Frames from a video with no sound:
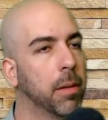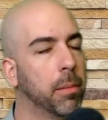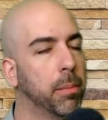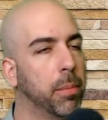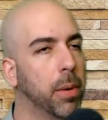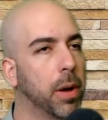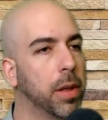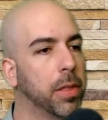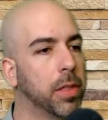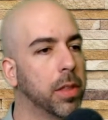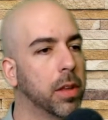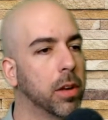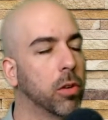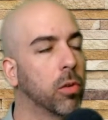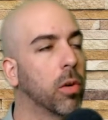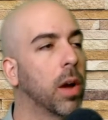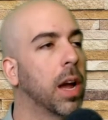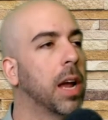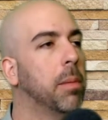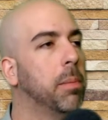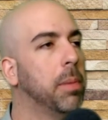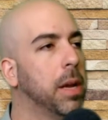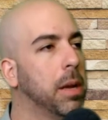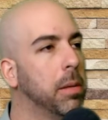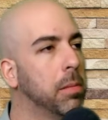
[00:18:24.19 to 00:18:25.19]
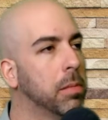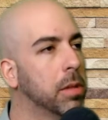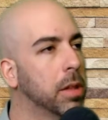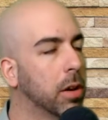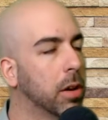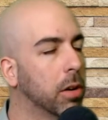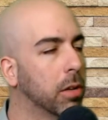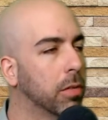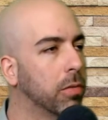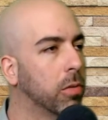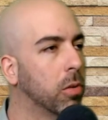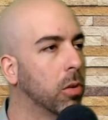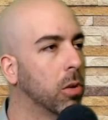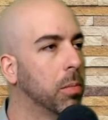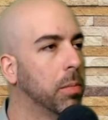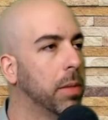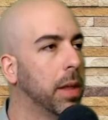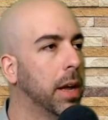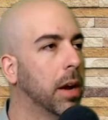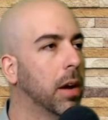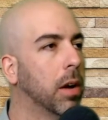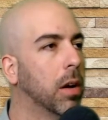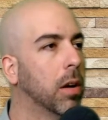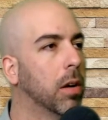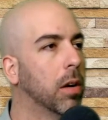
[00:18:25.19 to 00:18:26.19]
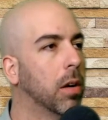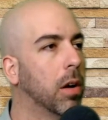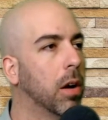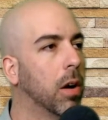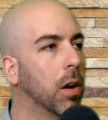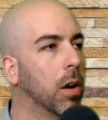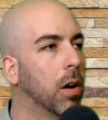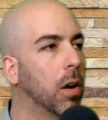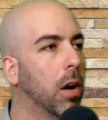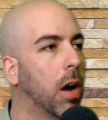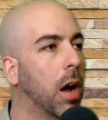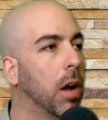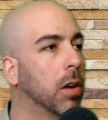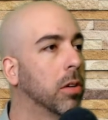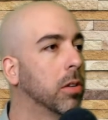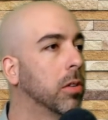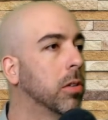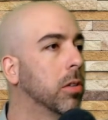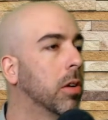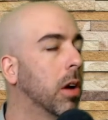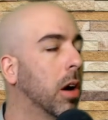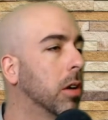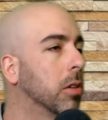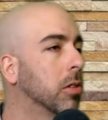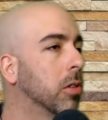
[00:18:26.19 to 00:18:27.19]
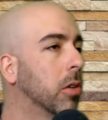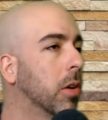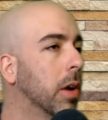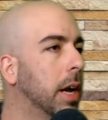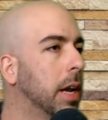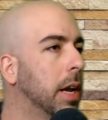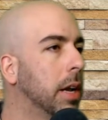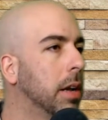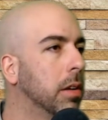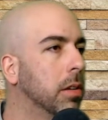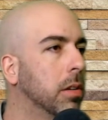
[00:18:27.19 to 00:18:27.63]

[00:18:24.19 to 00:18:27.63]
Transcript: but the grade beams that are formed there are on grade.